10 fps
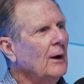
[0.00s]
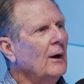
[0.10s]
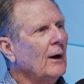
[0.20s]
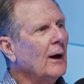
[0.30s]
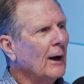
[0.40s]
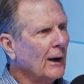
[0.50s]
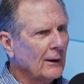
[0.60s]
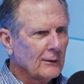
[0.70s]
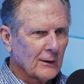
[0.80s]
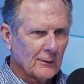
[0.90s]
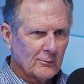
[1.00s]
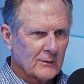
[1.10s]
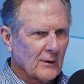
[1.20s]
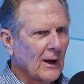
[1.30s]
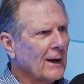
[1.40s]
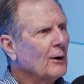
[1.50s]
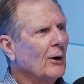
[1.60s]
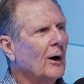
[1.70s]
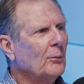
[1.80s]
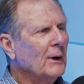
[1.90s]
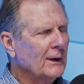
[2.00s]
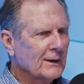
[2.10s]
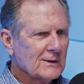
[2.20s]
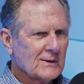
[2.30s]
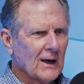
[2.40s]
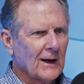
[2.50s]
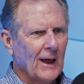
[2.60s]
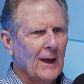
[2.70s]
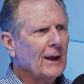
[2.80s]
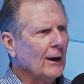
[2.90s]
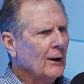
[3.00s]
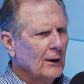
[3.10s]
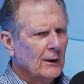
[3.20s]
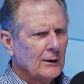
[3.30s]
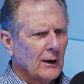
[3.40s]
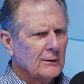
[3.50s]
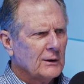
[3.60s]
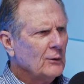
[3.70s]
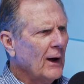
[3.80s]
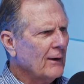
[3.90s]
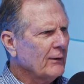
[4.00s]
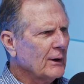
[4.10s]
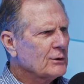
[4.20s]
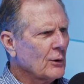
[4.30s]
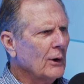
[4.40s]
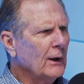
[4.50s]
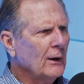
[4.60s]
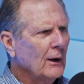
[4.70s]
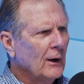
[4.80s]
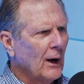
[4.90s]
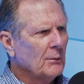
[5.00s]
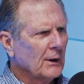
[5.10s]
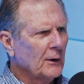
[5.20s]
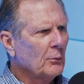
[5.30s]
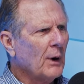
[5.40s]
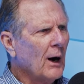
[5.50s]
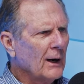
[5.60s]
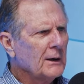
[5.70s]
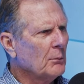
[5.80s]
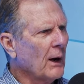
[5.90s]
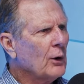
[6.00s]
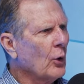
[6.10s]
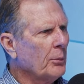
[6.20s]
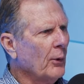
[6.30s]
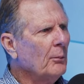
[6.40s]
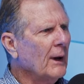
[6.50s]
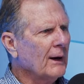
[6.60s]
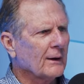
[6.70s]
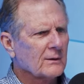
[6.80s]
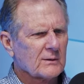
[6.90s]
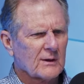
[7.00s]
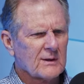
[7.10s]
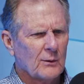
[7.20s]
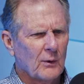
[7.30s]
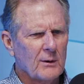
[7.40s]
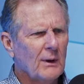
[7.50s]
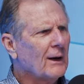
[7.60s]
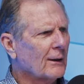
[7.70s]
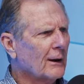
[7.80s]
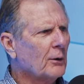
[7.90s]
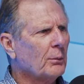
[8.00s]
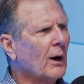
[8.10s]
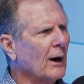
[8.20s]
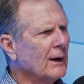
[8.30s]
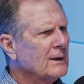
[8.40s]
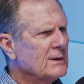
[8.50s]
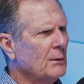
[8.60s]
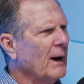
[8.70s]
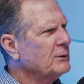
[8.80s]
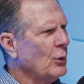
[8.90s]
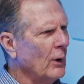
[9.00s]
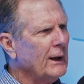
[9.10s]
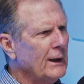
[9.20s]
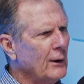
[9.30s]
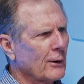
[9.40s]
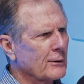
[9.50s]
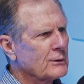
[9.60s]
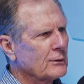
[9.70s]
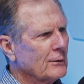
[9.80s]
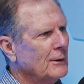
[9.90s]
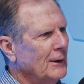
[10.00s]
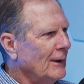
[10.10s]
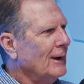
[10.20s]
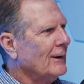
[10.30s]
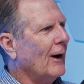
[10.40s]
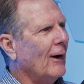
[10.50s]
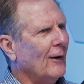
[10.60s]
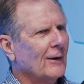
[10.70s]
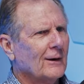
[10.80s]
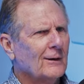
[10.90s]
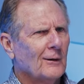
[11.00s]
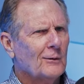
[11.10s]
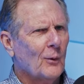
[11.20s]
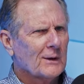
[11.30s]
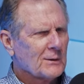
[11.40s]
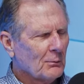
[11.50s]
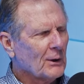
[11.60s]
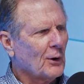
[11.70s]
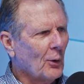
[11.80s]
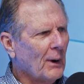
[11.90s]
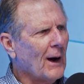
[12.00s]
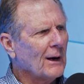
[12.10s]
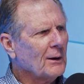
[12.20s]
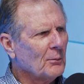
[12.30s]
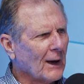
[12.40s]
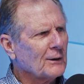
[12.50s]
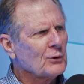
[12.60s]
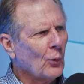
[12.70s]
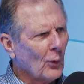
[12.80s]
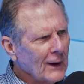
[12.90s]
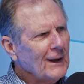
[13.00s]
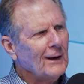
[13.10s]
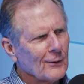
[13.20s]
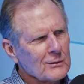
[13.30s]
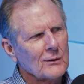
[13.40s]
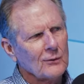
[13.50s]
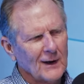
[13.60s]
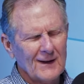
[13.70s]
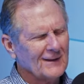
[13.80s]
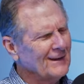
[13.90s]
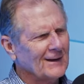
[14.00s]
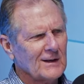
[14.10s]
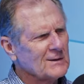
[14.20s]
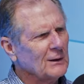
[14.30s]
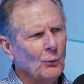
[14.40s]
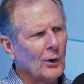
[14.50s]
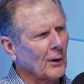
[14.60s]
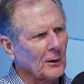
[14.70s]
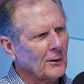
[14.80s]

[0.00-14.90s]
And the client called me and said, hey, do you have an attorney? I'm a little behind on my corporate minutes. I said, what do you mean a little behind? He said, about 20 years. Oh, you want someone to go back and make 20 years of, that doesn't work.